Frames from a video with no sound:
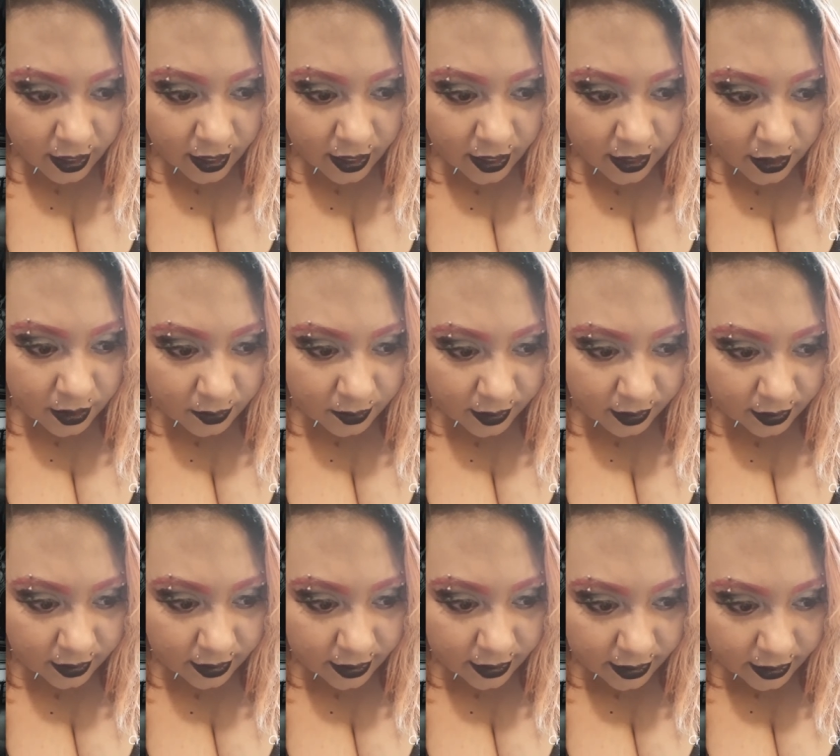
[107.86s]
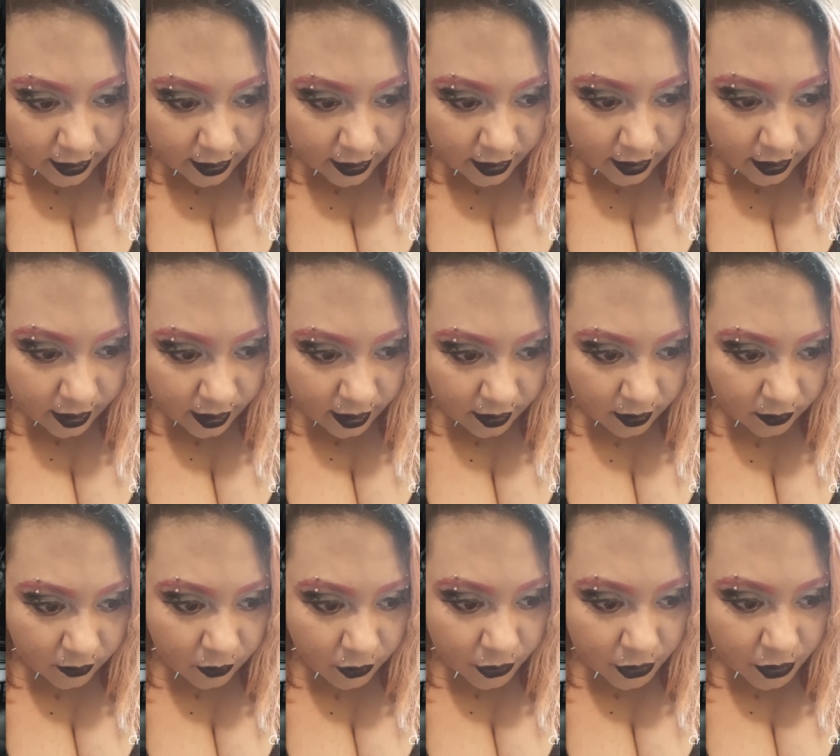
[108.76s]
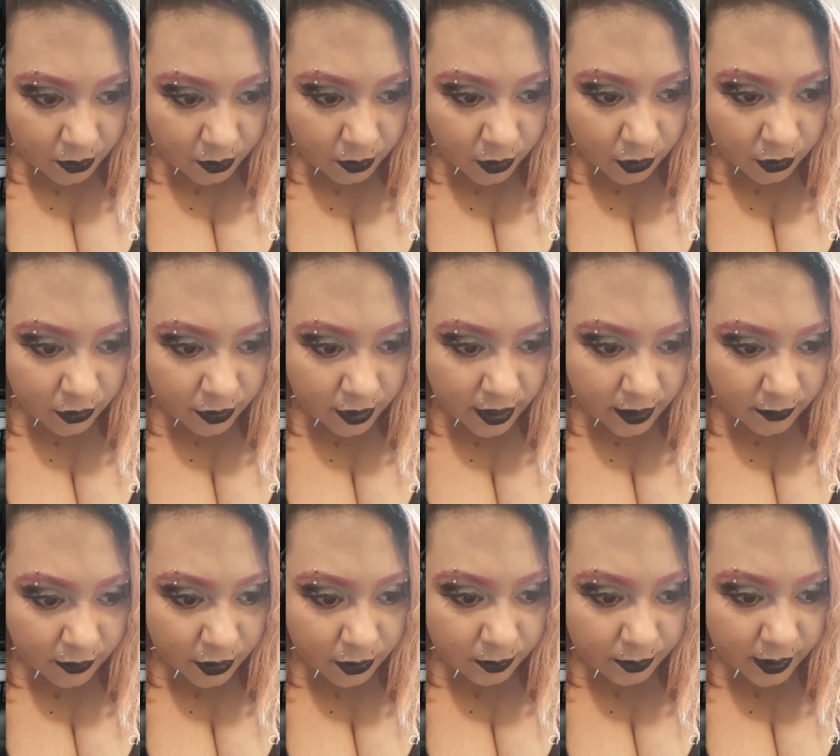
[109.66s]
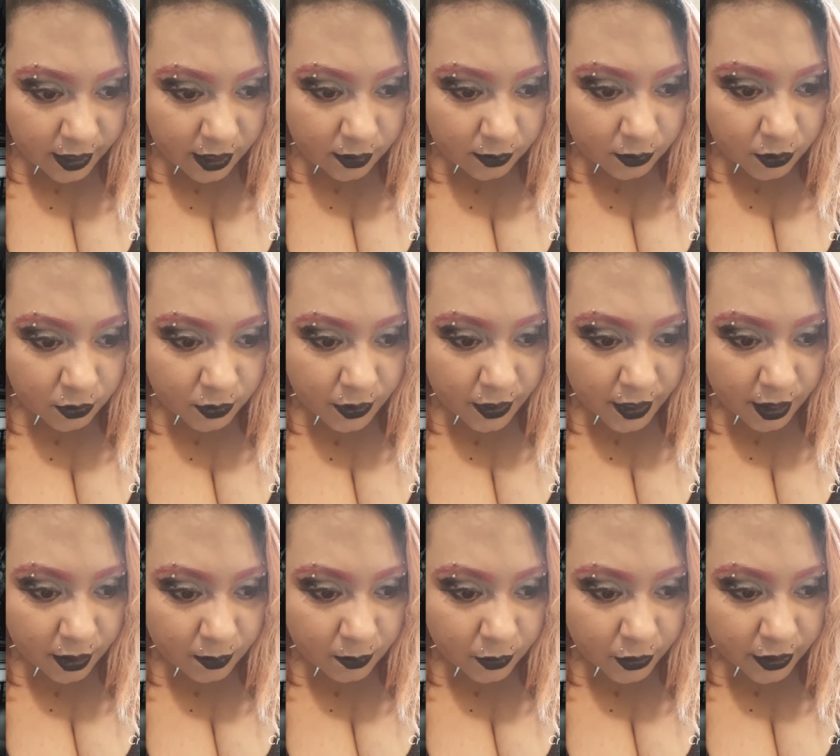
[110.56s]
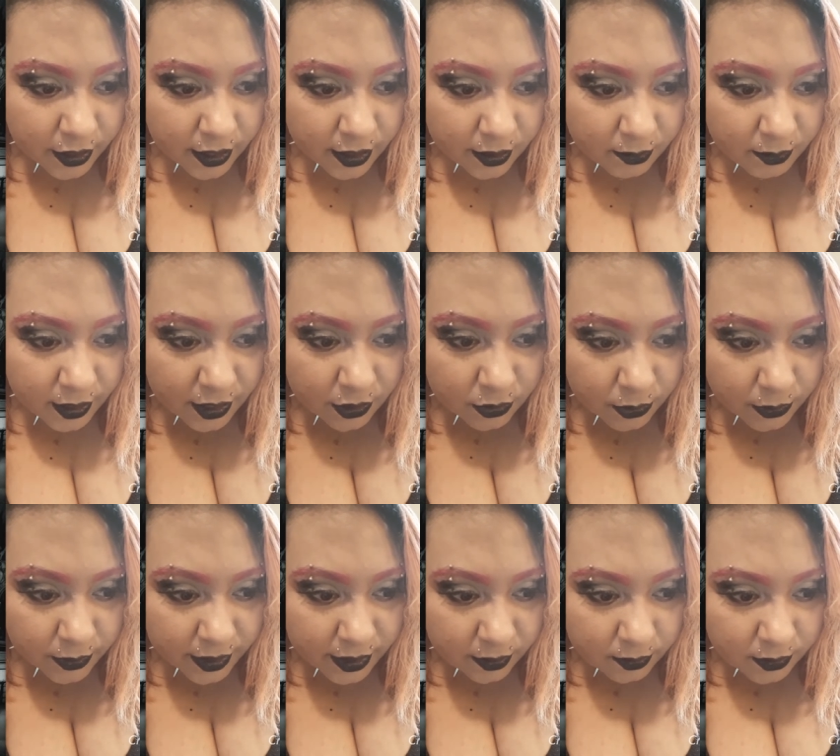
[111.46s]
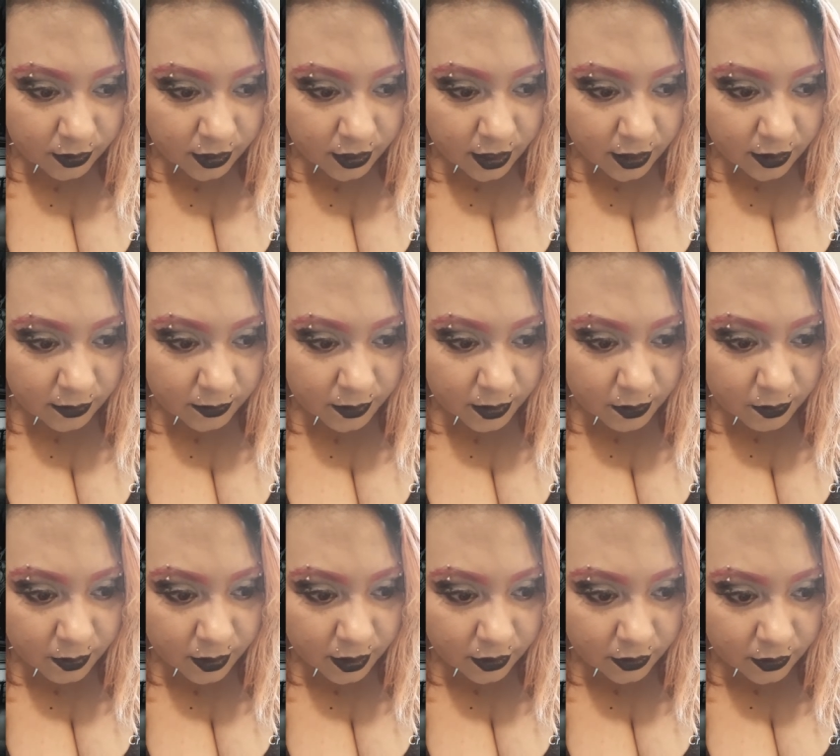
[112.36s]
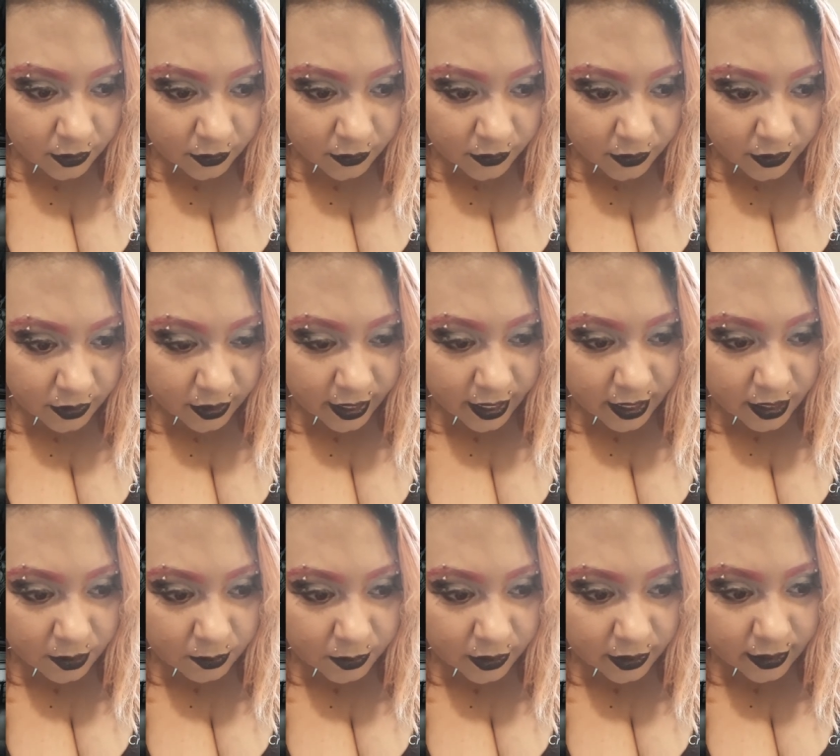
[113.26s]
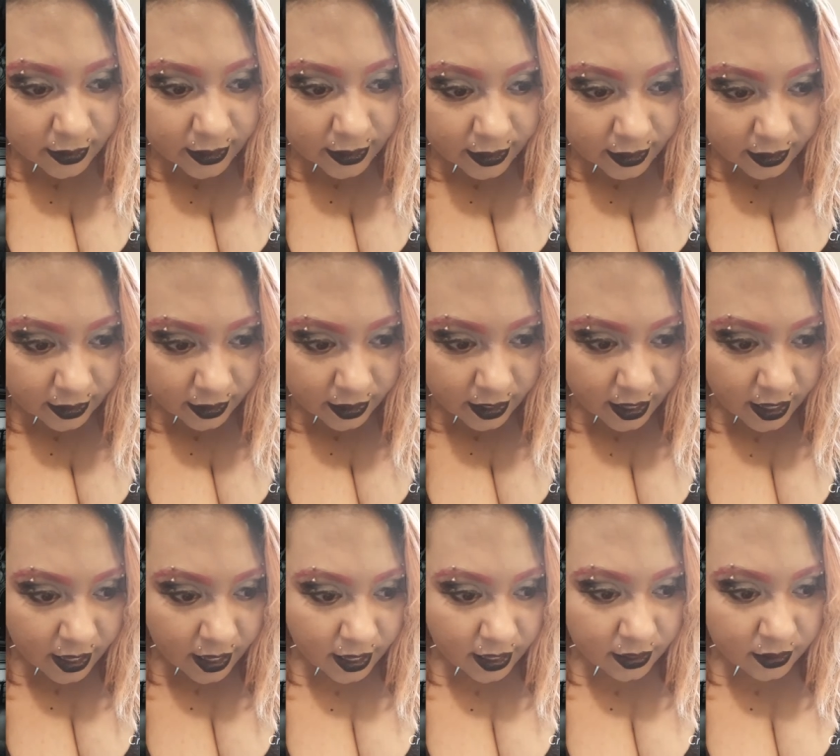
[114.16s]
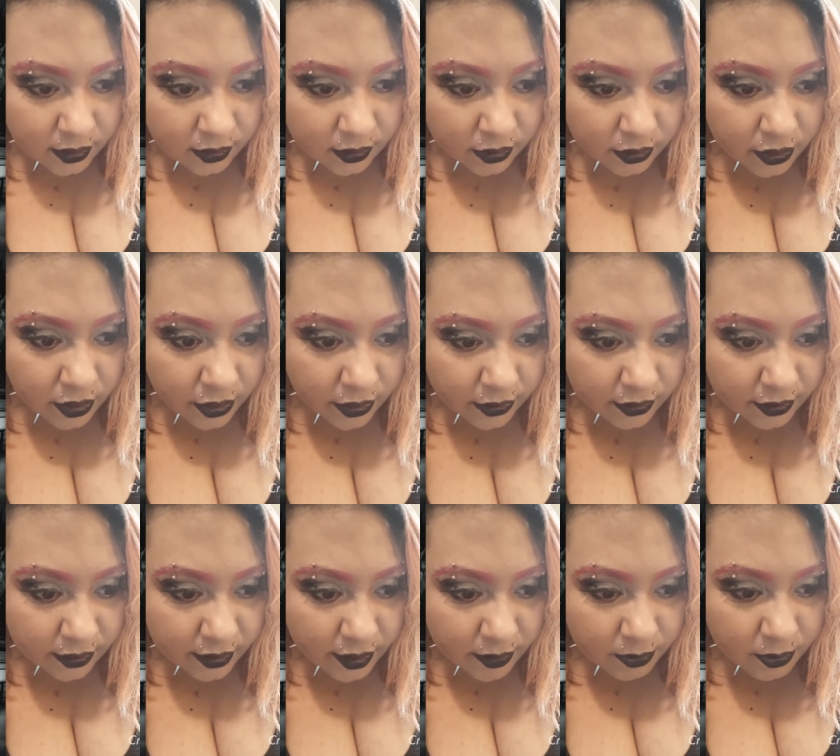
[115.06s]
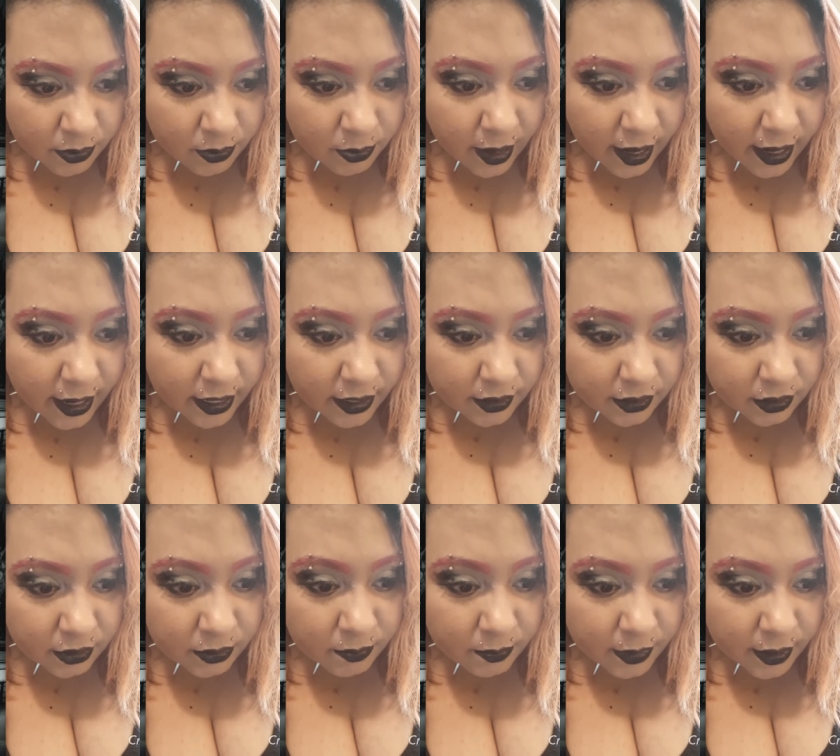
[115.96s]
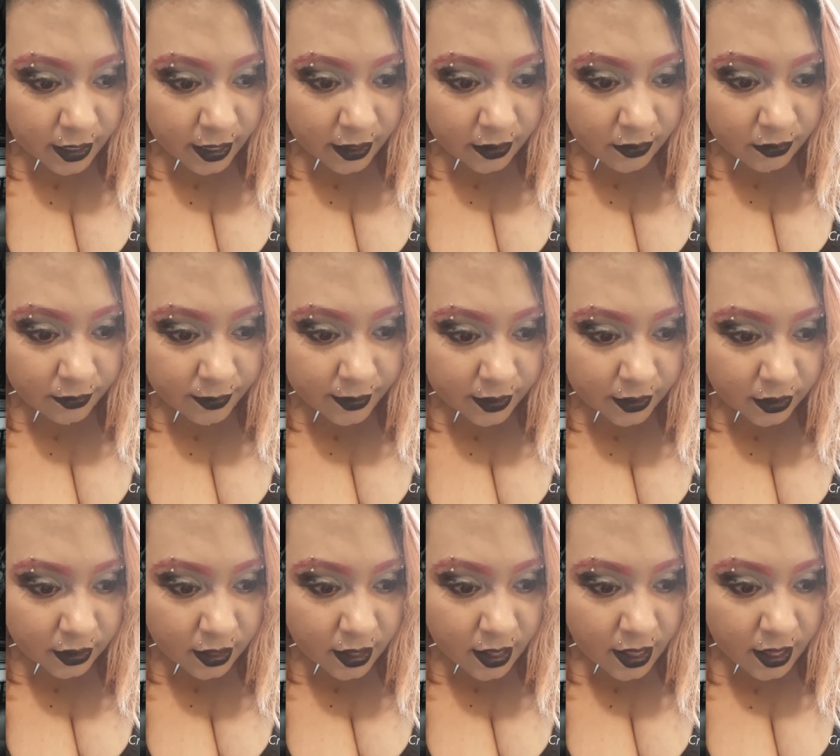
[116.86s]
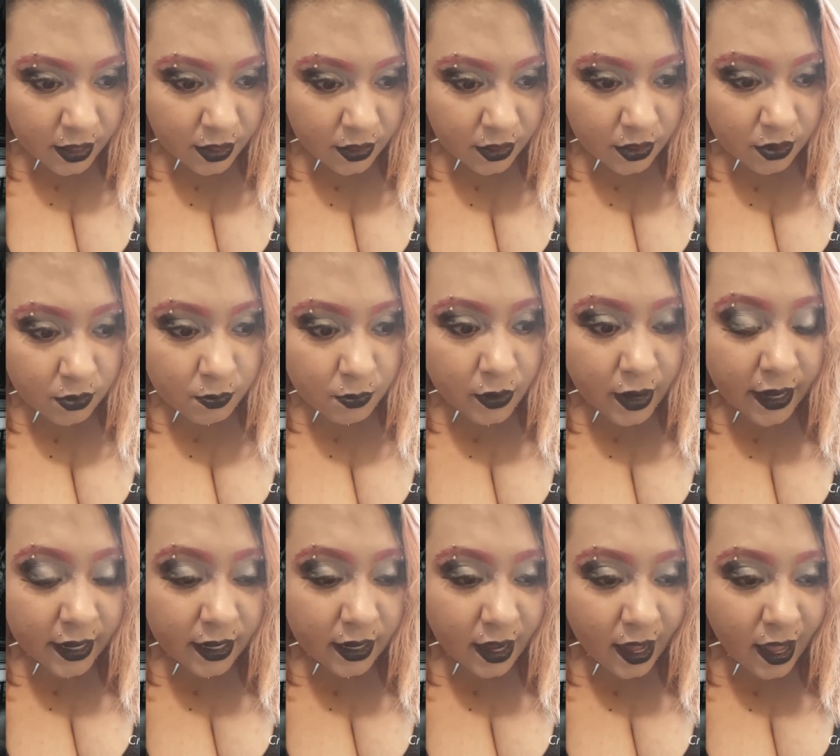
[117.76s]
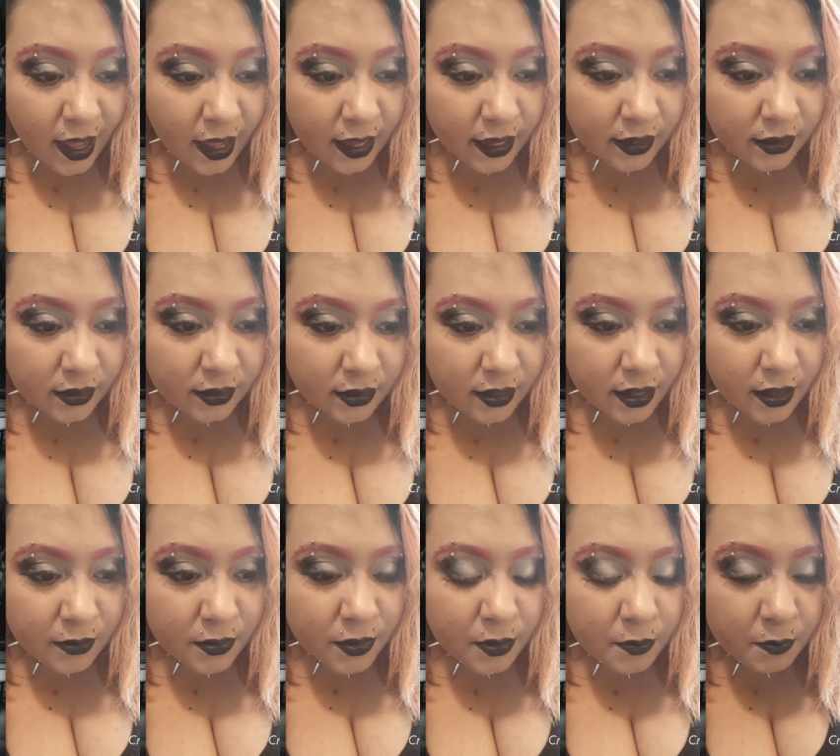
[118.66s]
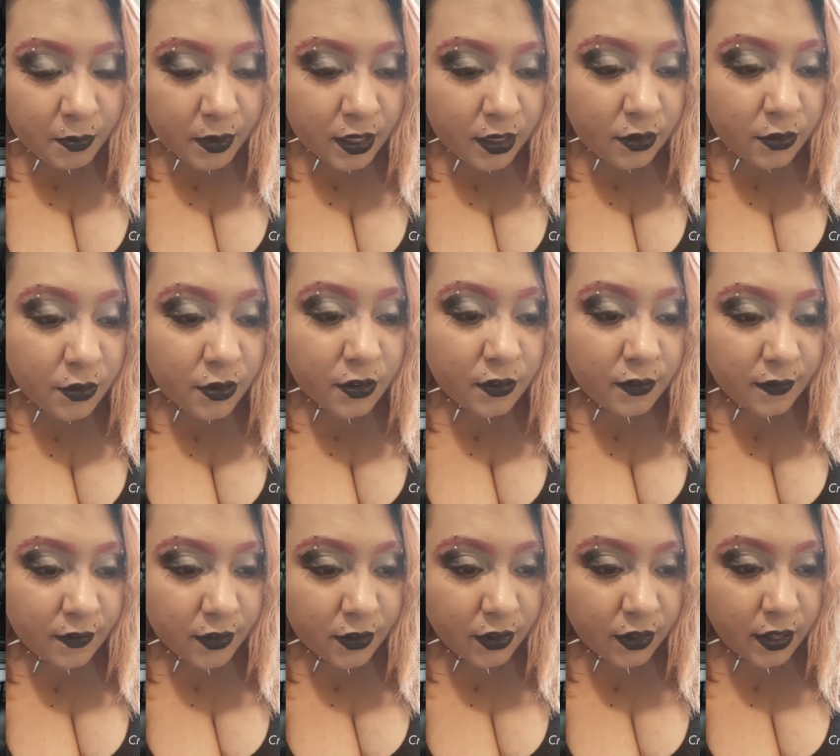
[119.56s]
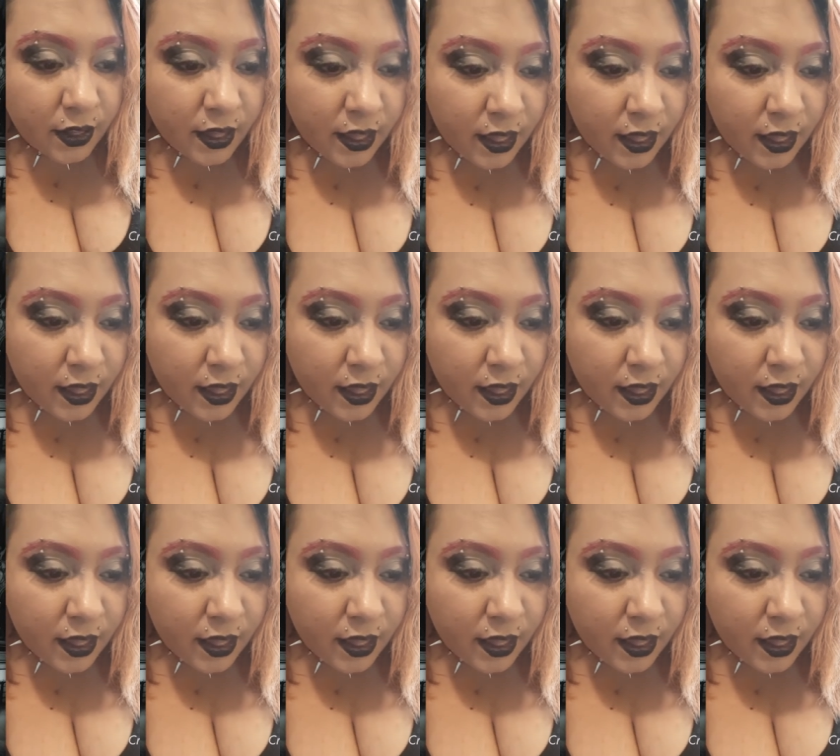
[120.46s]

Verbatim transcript: Annabel Lee, for the moon never beams without bringing me dreams of the beautiful Annabel Lee, and the stars never rise but I feel the bright eyes of the beautiful